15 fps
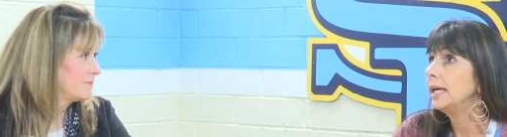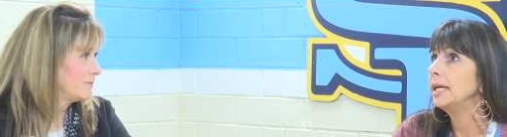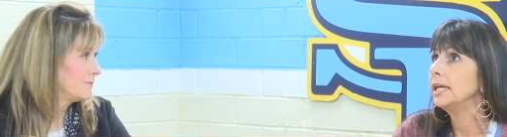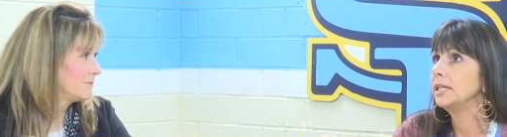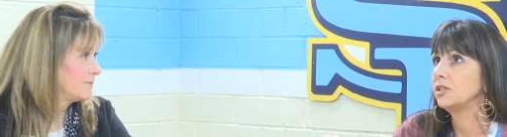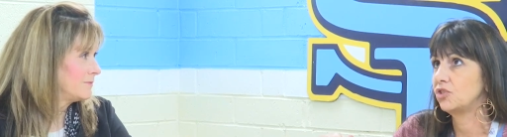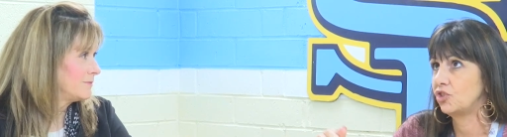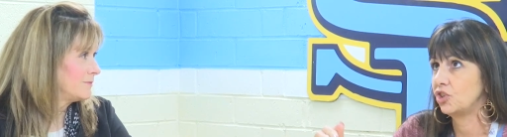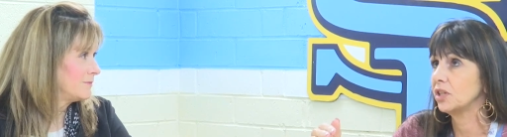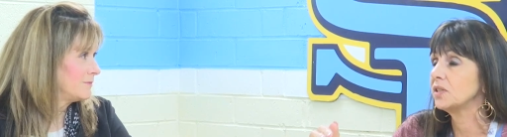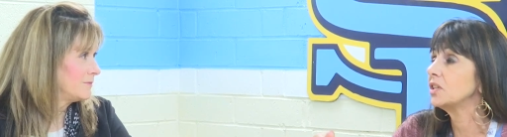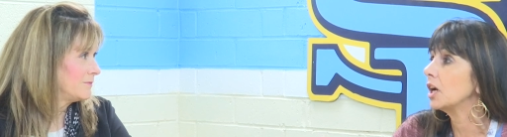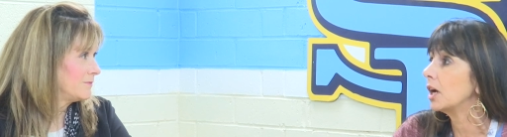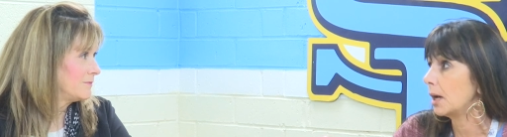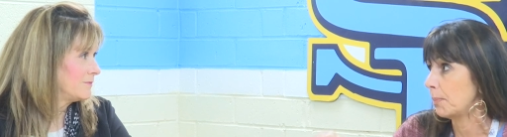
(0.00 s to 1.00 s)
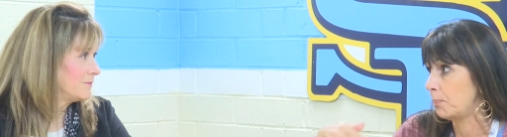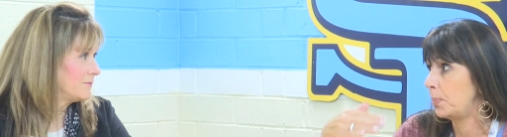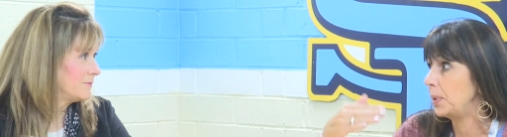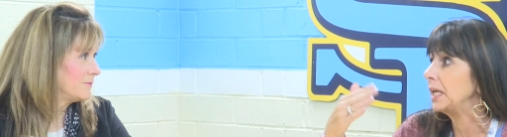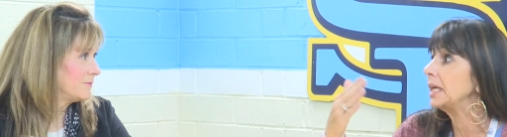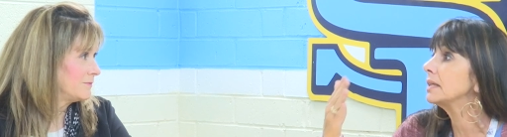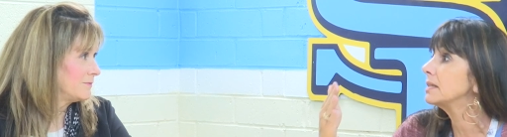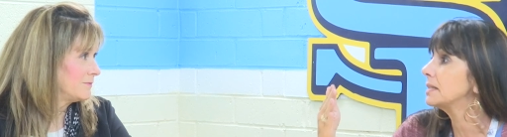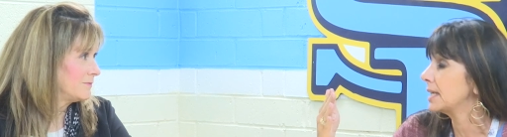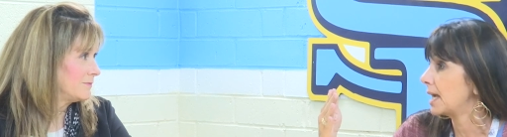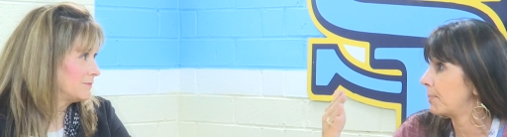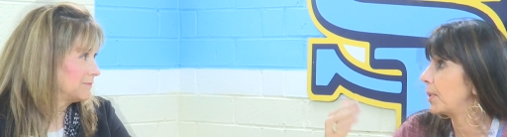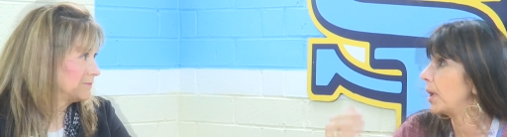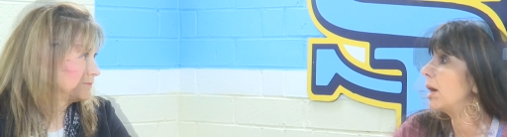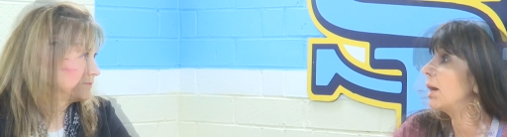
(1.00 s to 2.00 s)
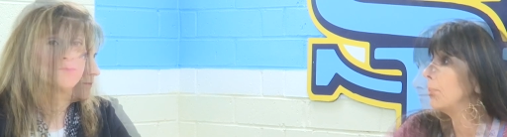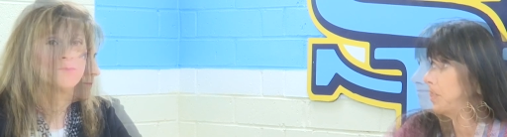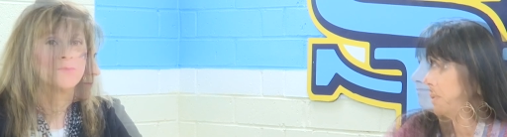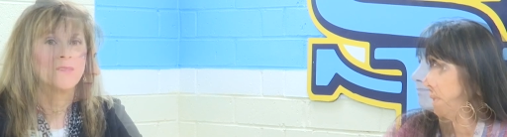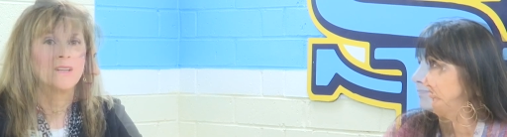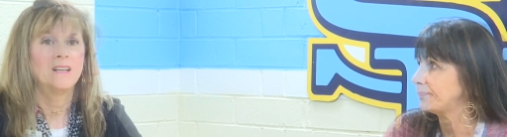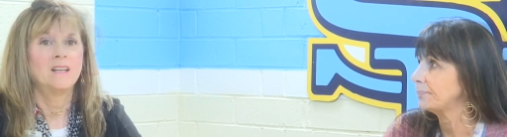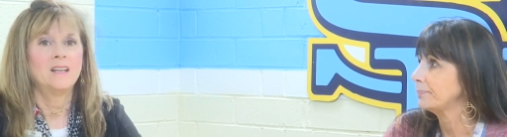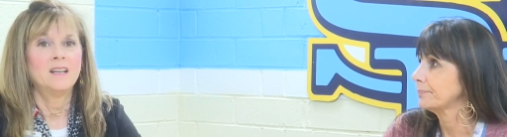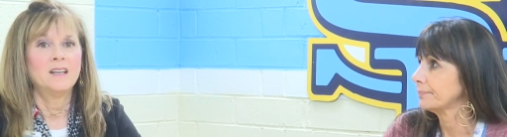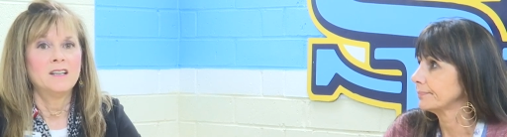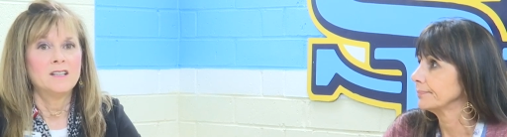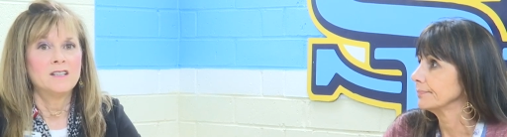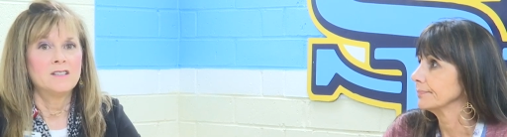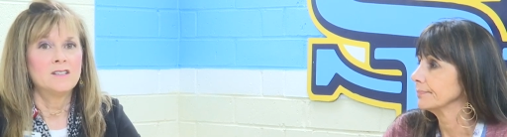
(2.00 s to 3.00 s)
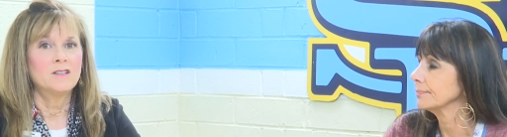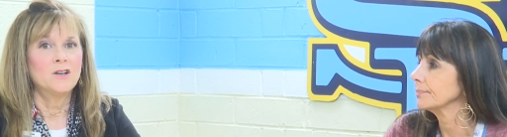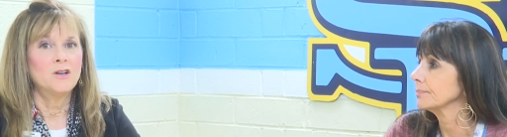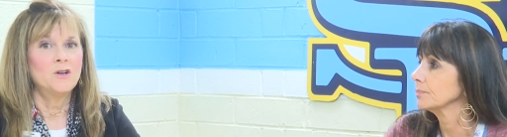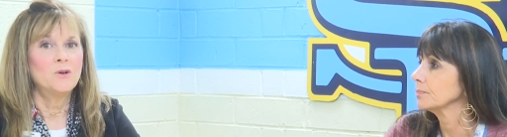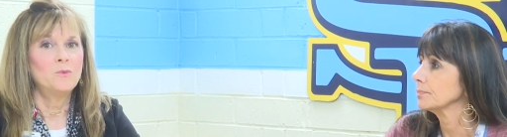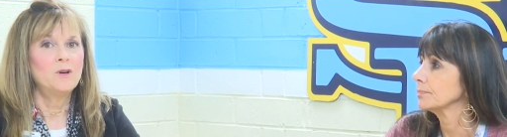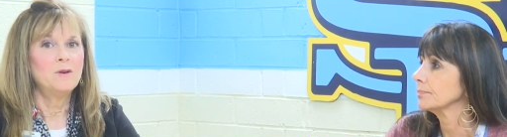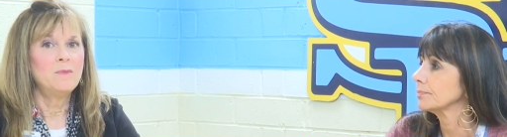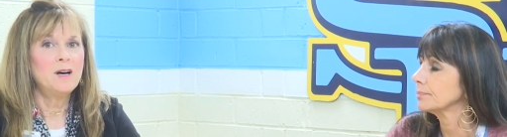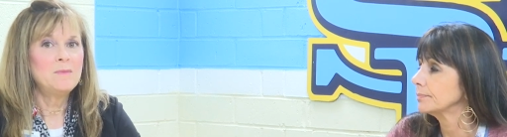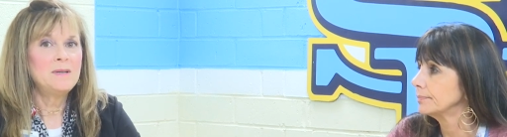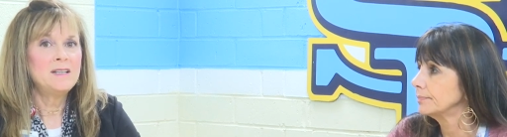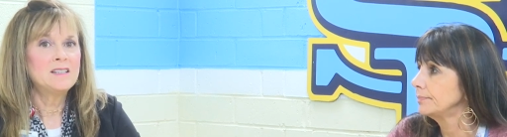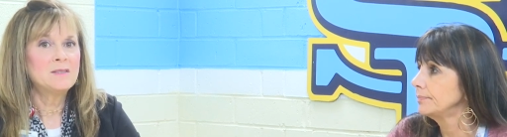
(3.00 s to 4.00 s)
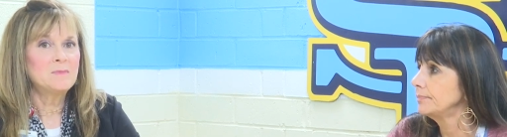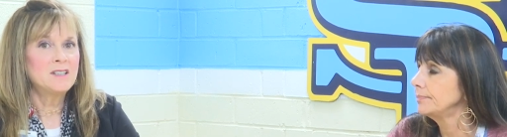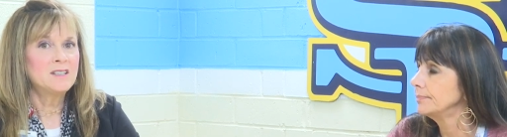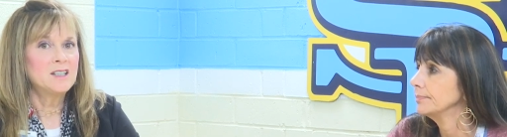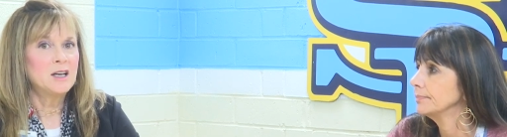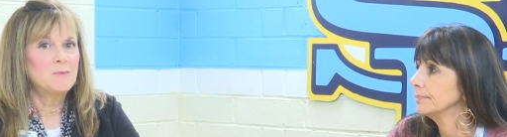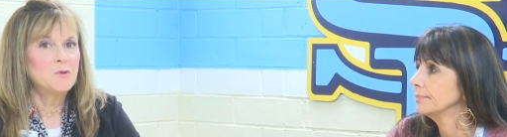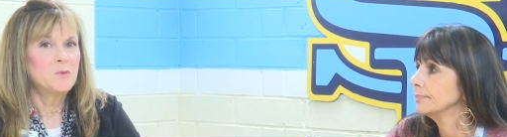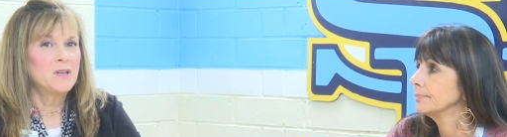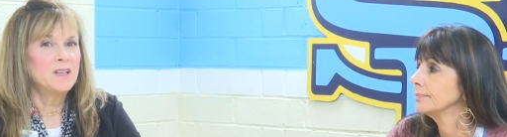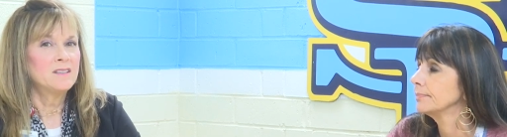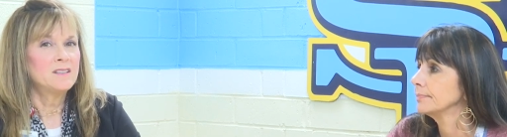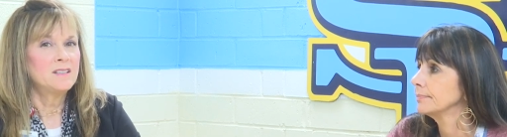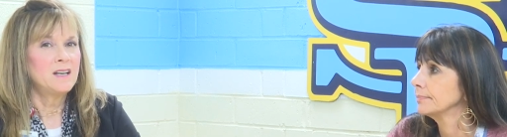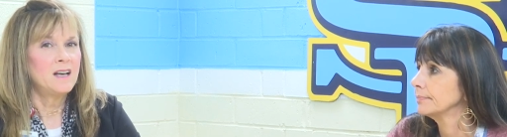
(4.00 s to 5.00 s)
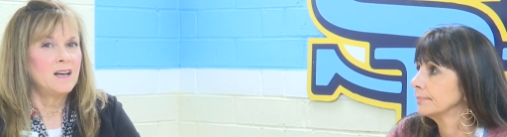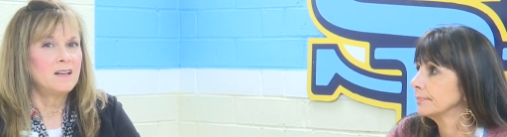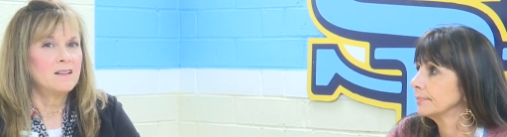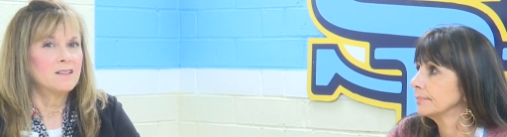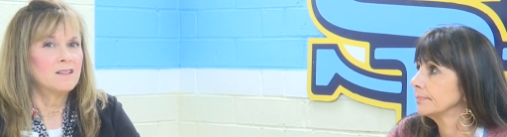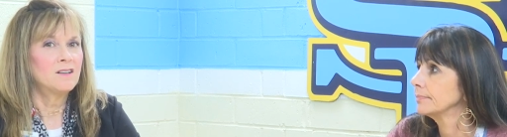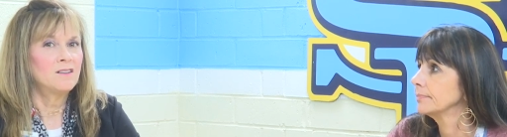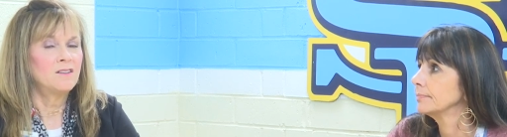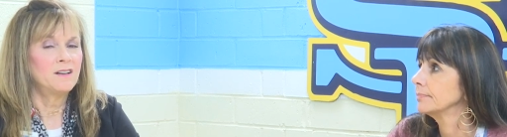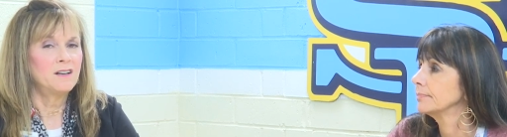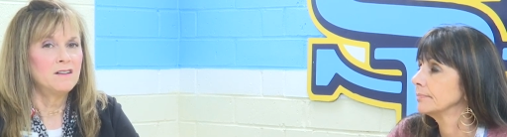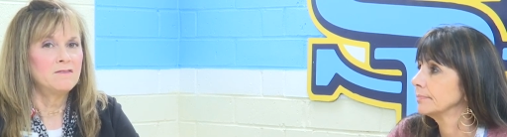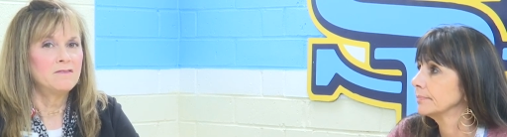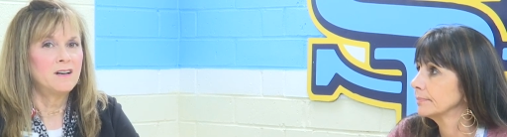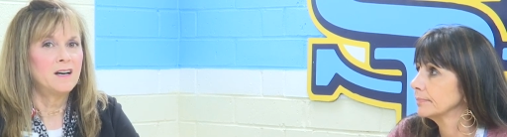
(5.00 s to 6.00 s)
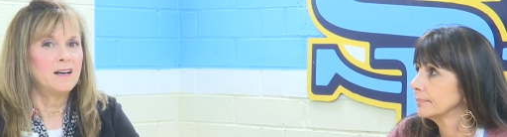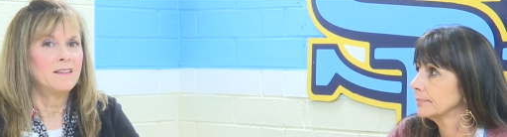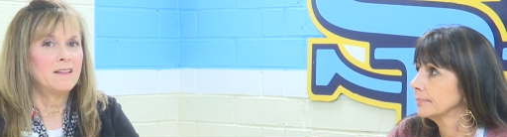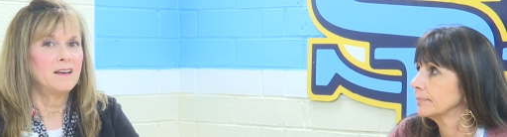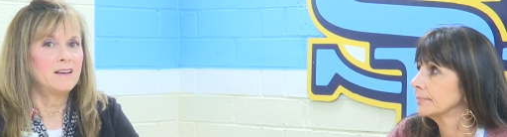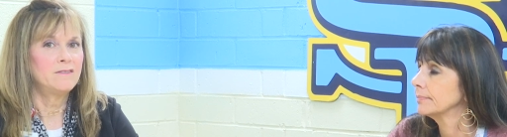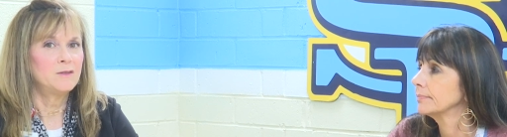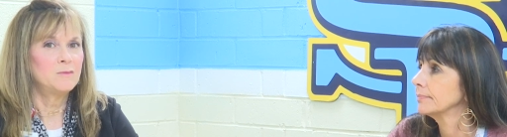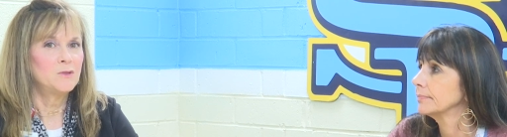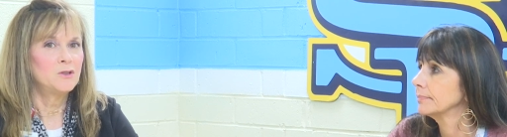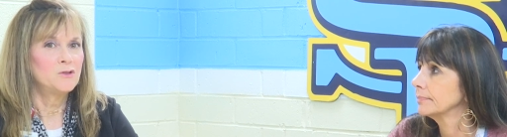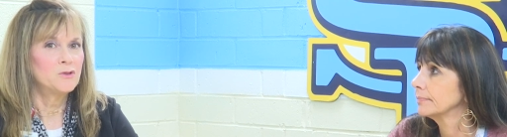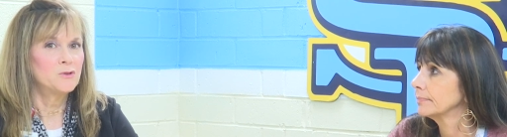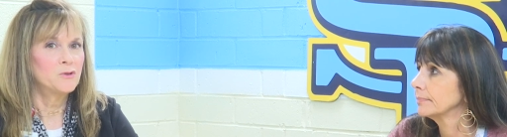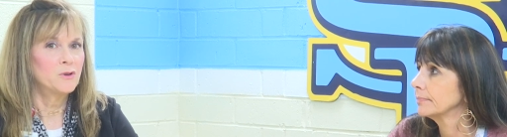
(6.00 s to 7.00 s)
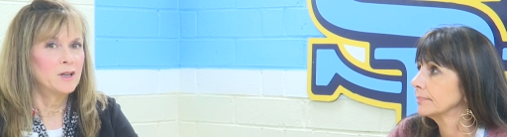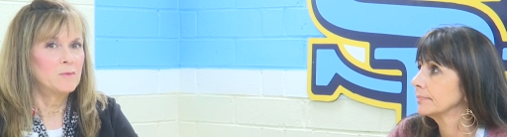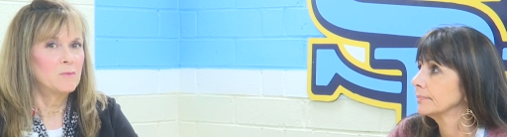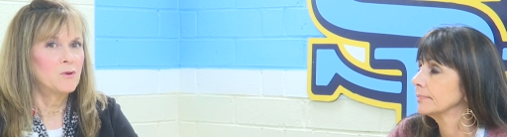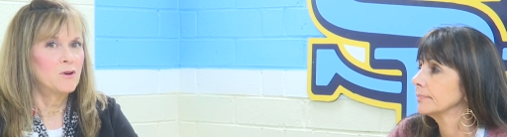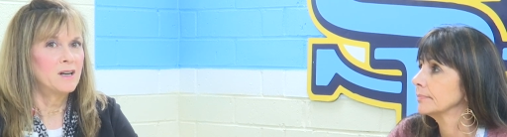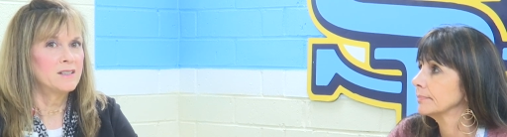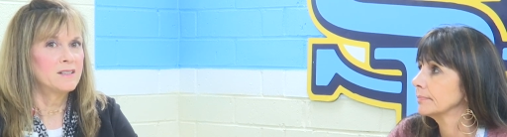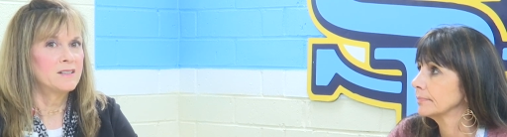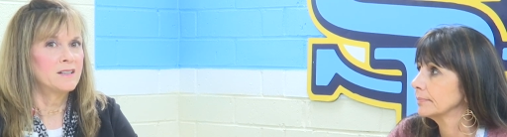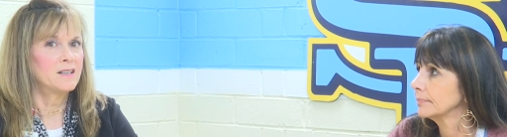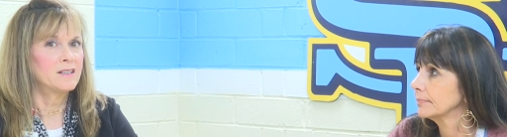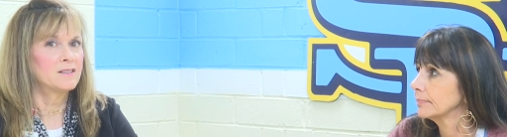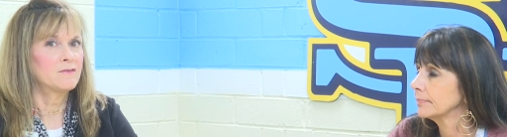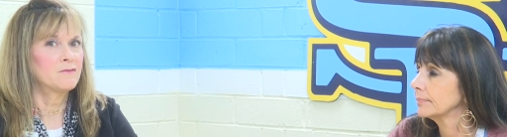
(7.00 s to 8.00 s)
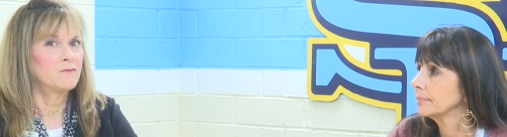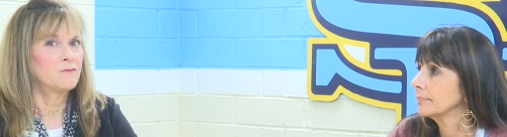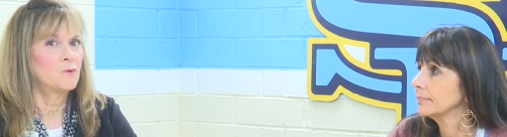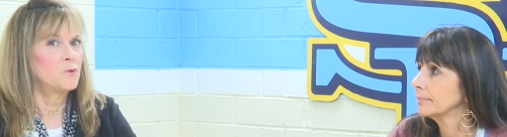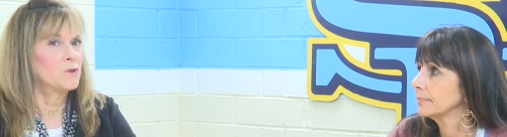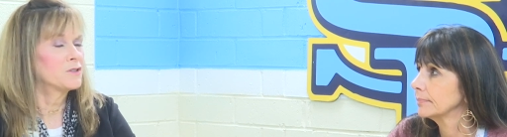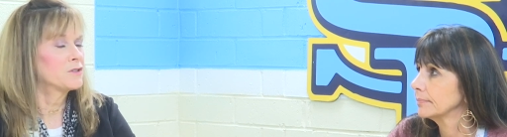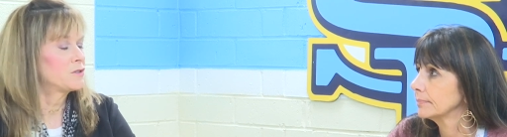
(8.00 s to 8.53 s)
Speaker 1: is just a big step up. And
Speaker 2: so, what might be some steps we could take to clarify the FMU dual credit process for